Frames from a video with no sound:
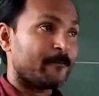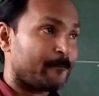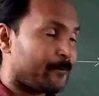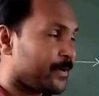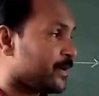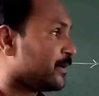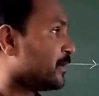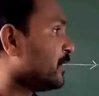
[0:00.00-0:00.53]

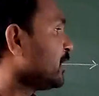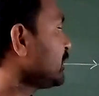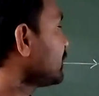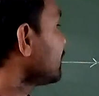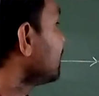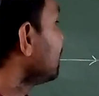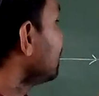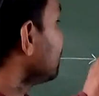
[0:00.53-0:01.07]

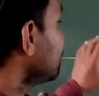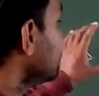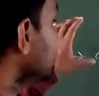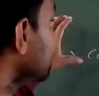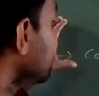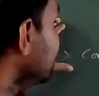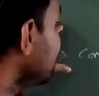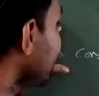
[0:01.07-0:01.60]
but
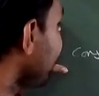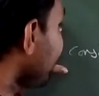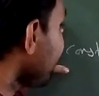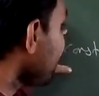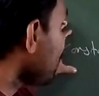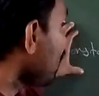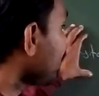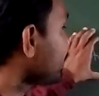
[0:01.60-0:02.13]
in the way
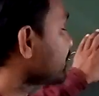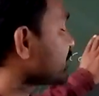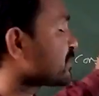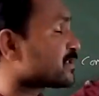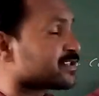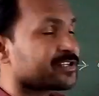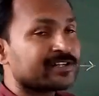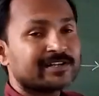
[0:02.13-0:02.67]
of
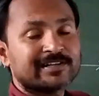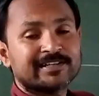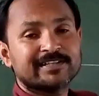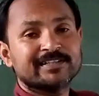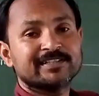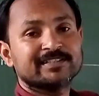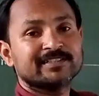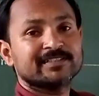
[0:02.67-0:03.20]

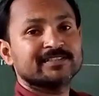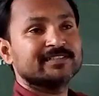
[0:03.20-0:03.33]
struggling,